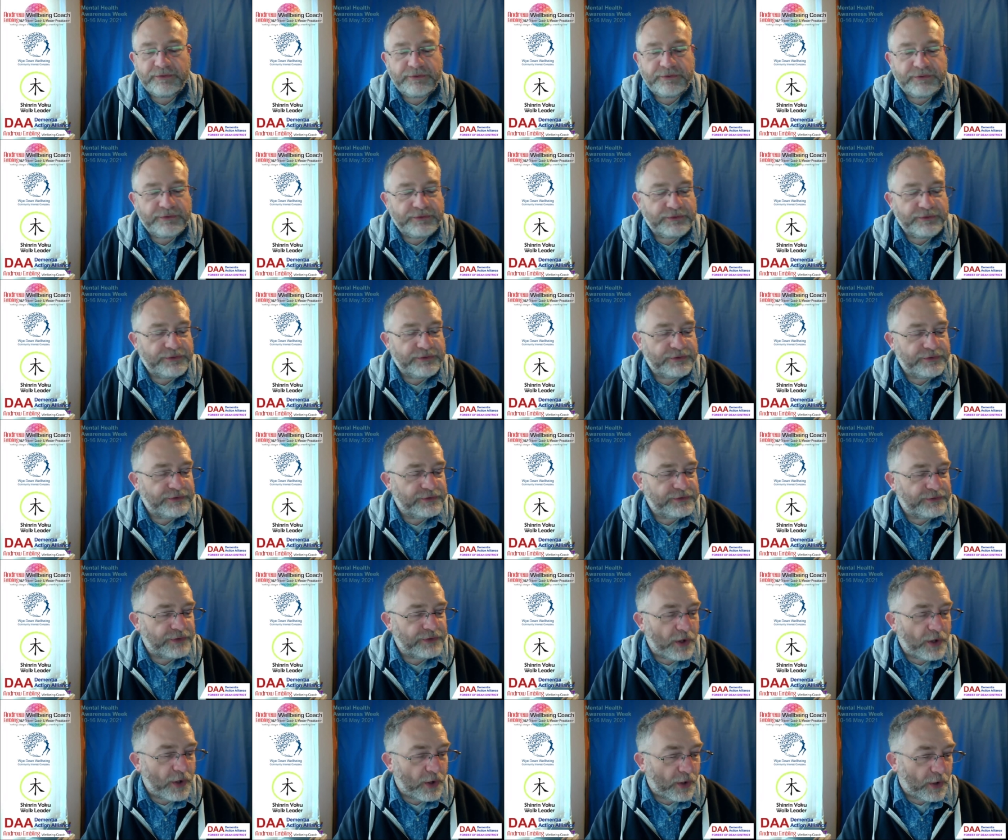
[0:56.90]

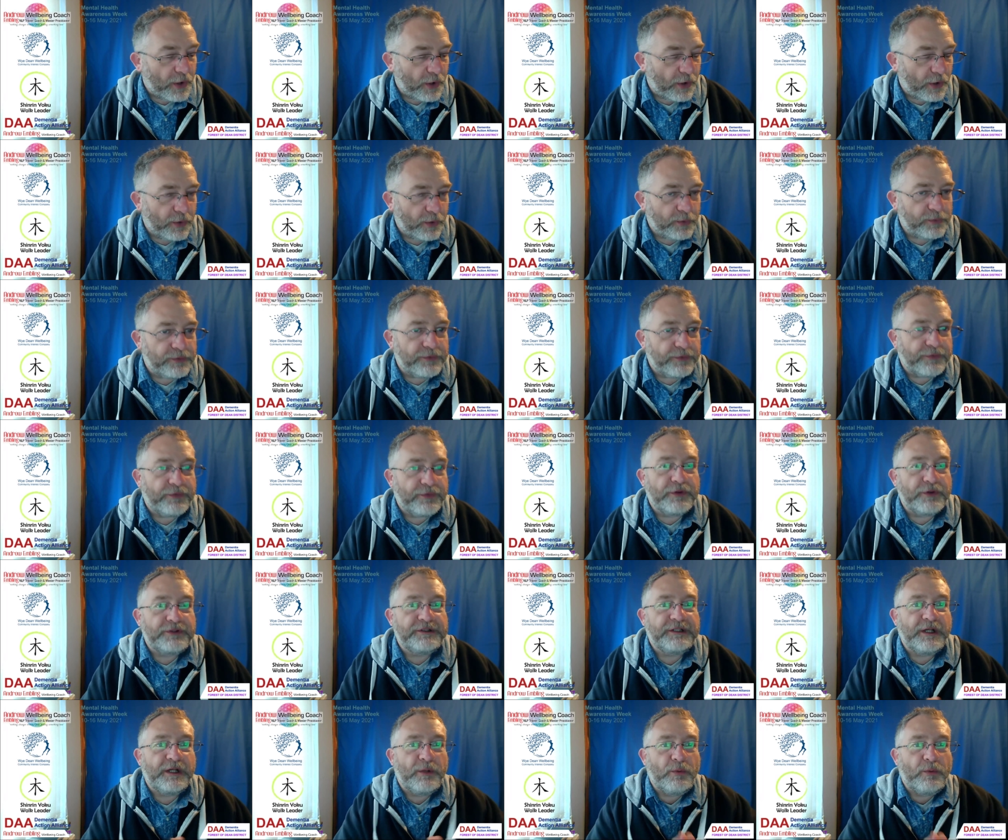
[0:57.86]
So the
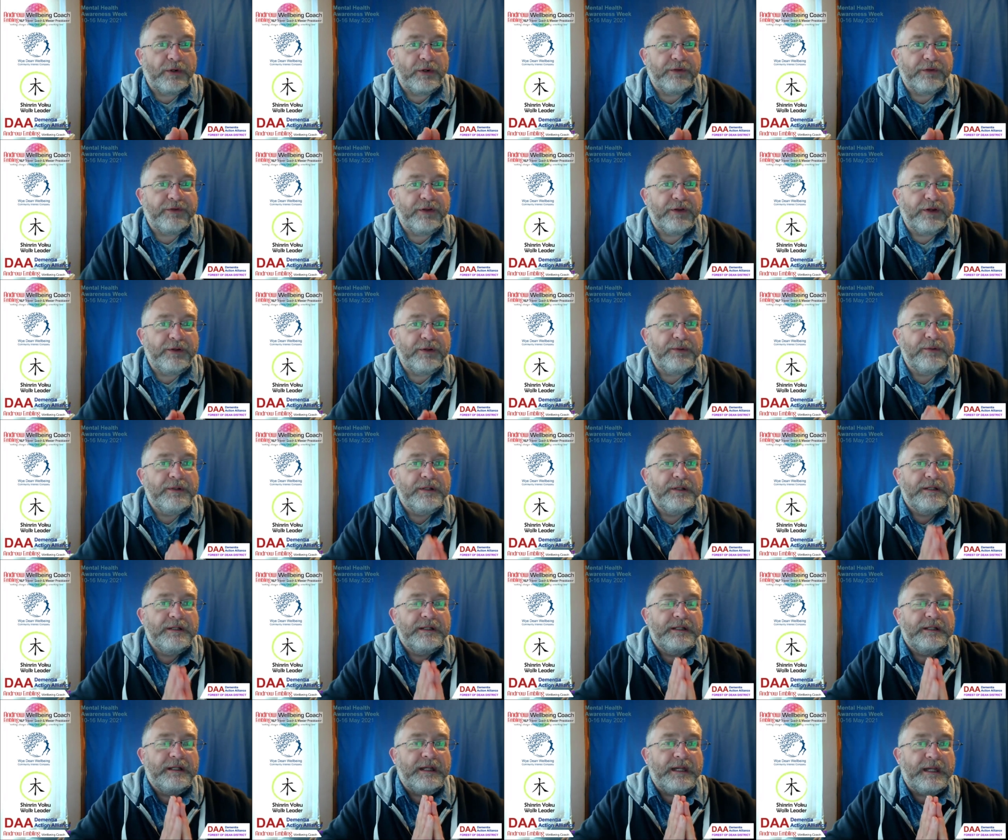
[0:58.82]
first thing I want to do
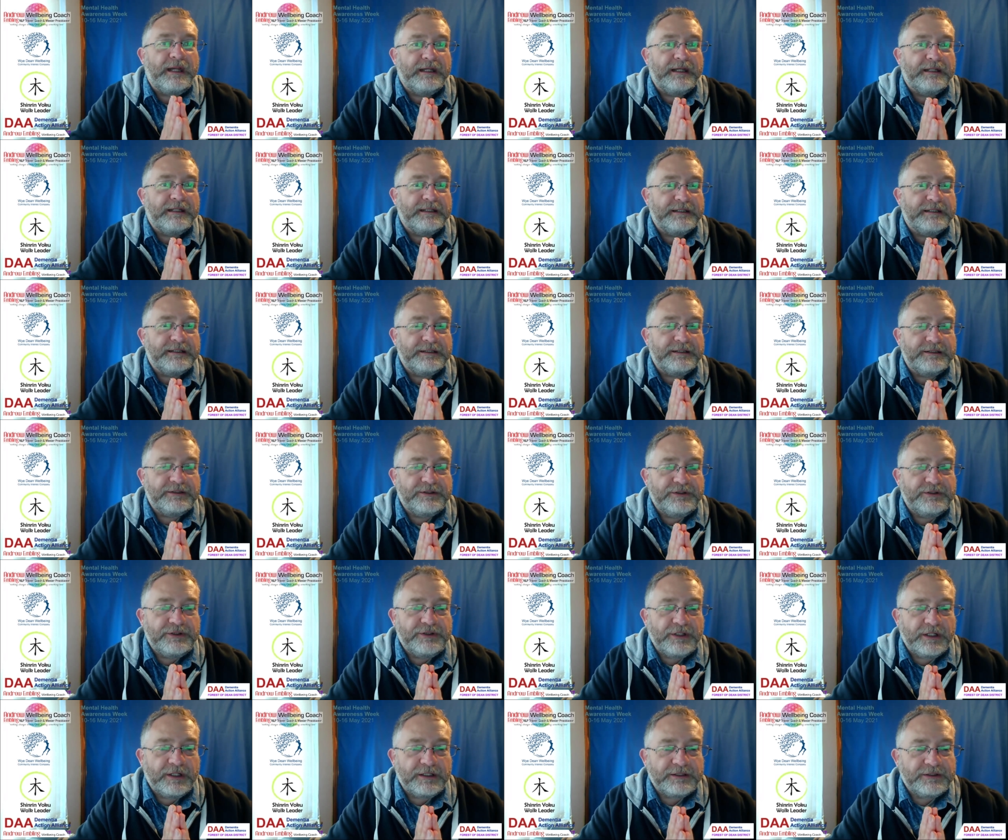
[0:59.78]
is
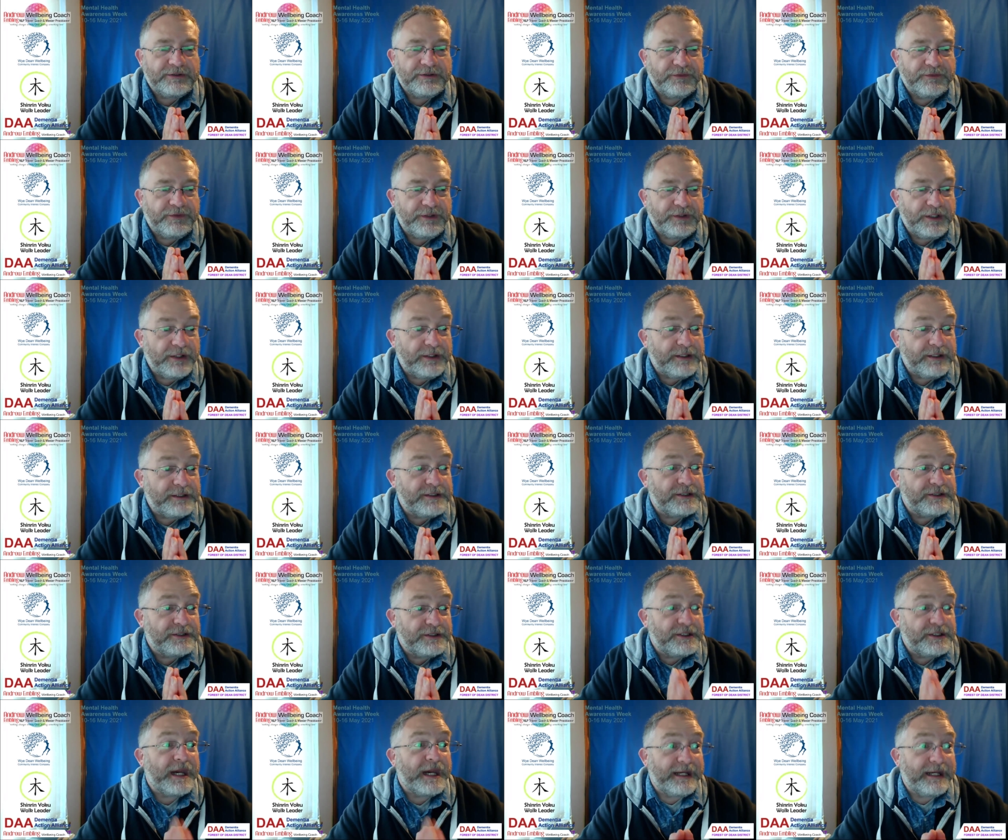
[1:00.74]
just for you to just
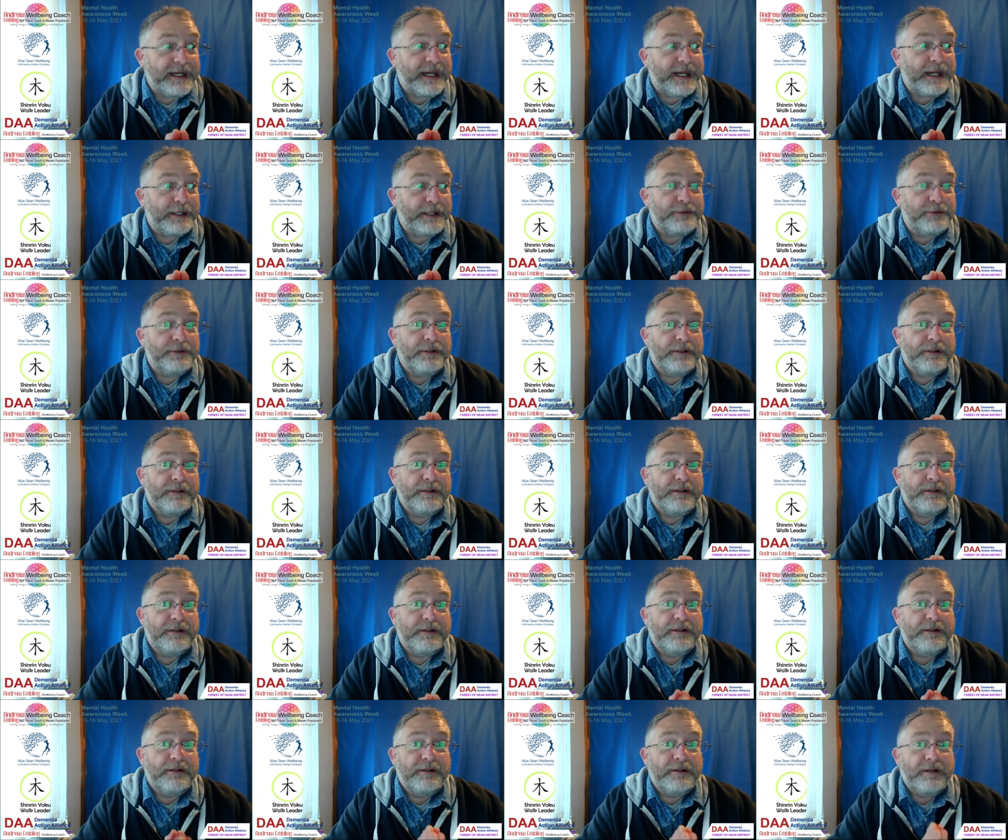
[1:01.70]
check in.
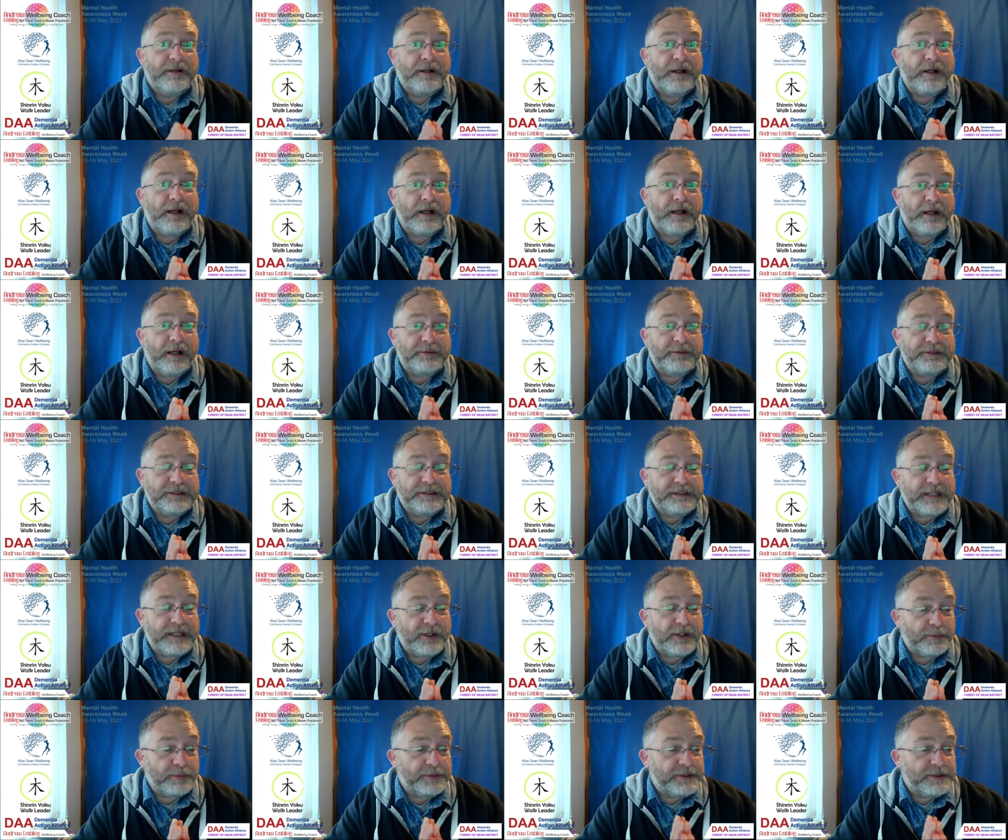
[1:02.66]
Just get
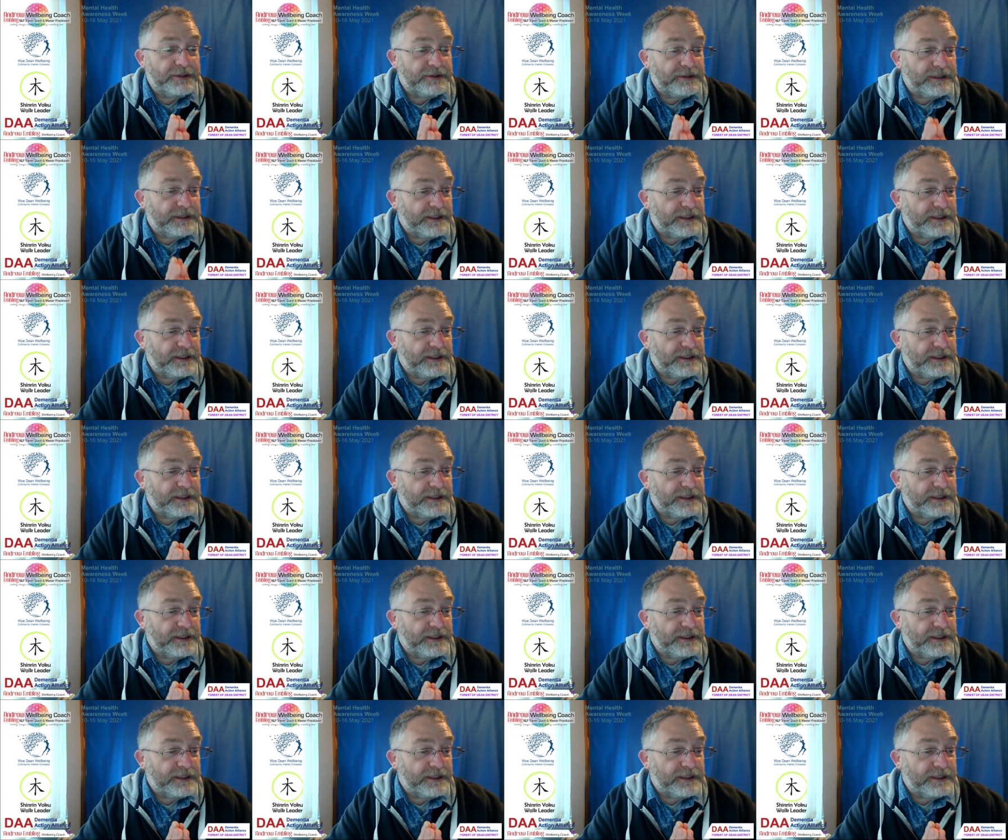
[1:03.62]
an opportunity to